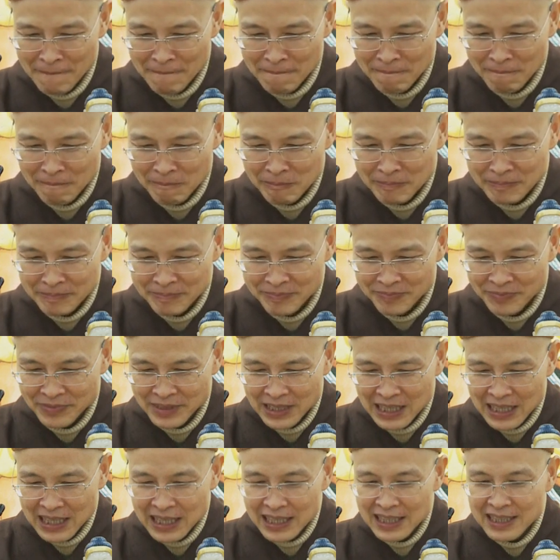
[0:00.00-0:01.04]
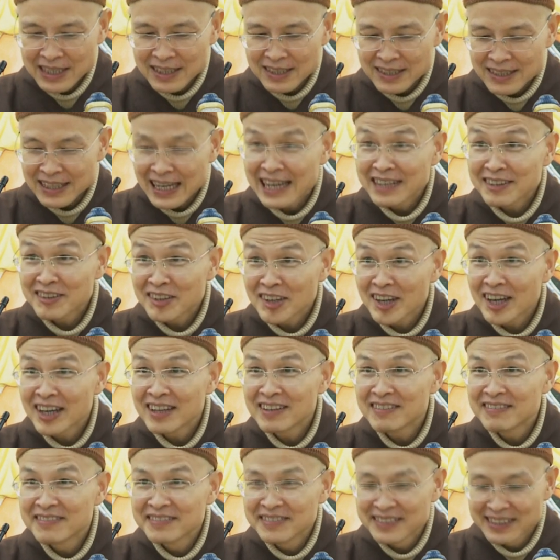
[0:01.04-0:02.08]
After
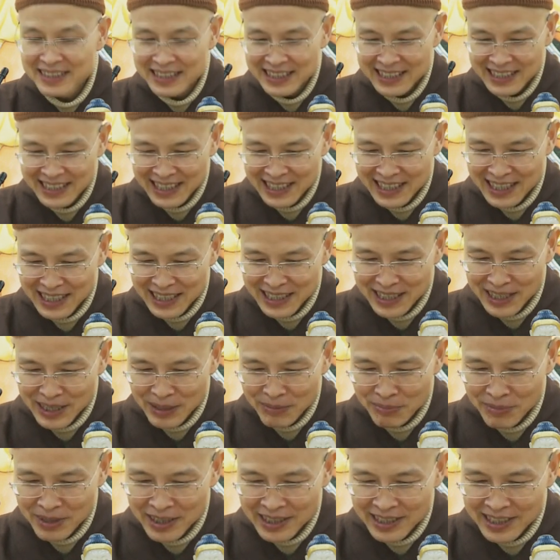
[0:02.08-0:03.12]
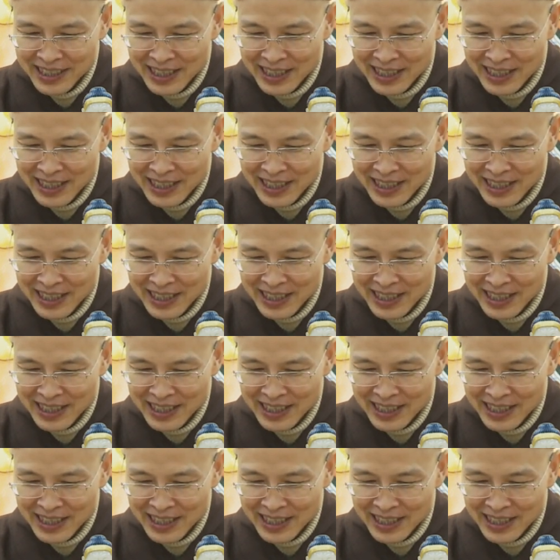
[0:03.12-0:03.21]
three days, there are